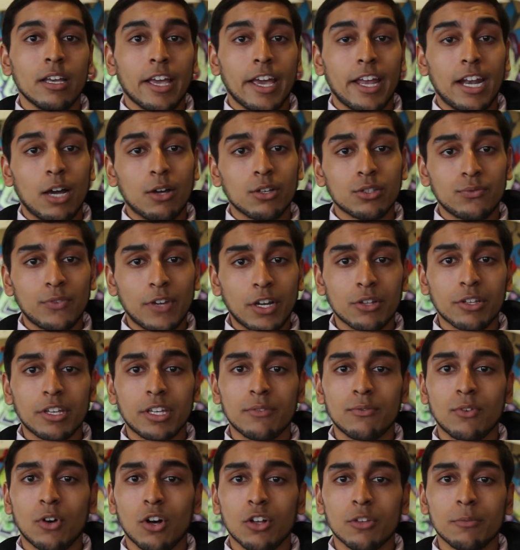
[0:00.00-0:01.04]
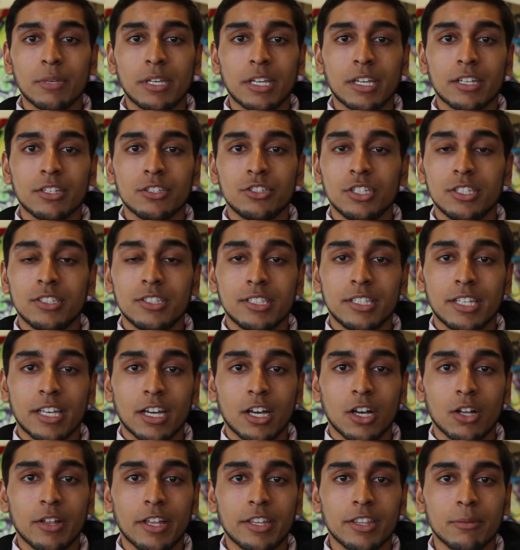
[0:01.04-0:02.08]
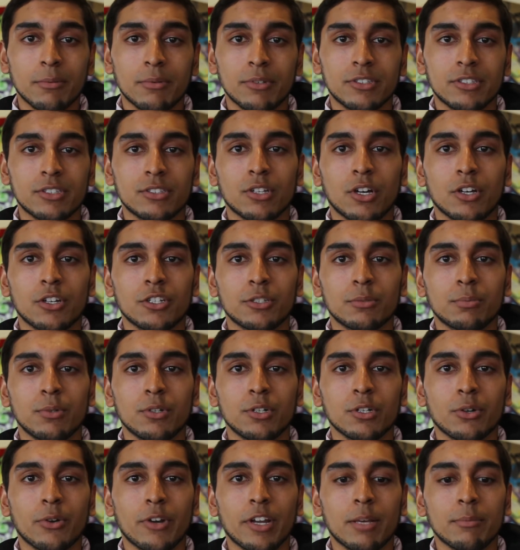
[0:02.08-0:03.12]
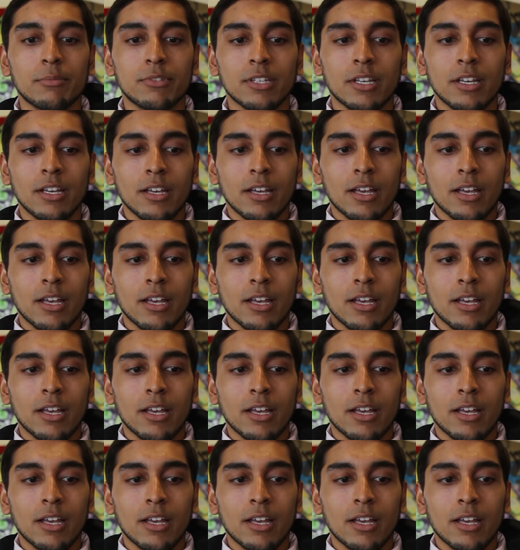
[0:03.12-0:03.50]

And I was fairly involved being in GCL and the business honors programs.